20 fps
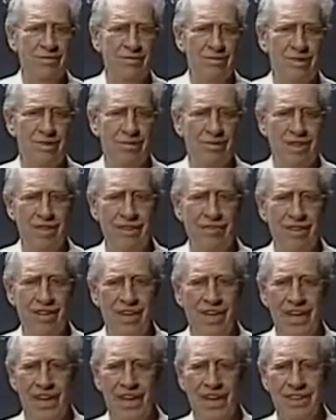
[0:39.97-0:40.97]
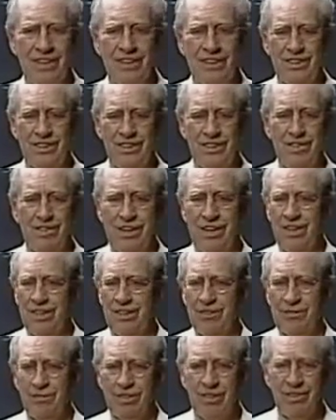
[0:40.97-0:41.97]
don't have any axe to
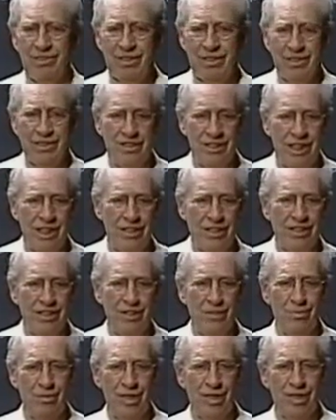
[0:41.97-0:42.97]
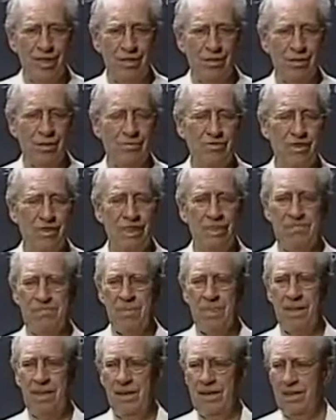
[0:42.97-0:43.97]
grind. We don't attack anybody, hopefully.
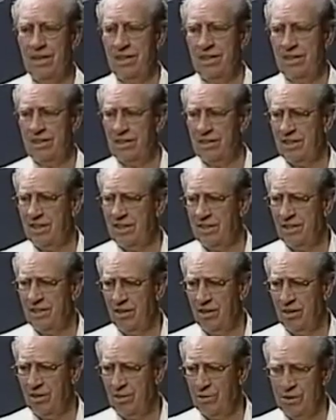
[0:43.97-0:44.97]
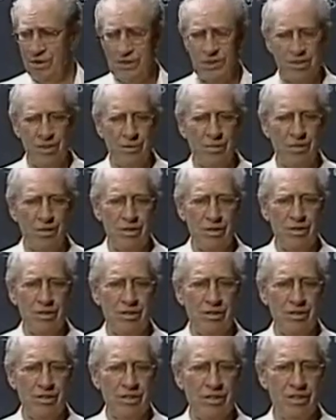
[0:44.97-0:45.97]
And all we attempt to
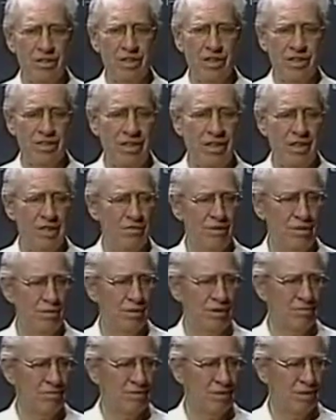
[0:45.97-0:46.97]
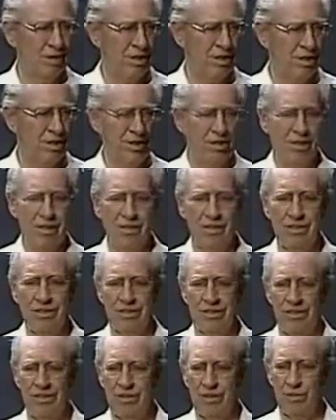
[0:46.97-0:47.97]
do is let everyone,
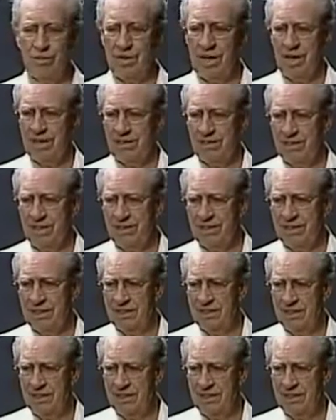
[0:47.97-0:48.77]
regardless of their background,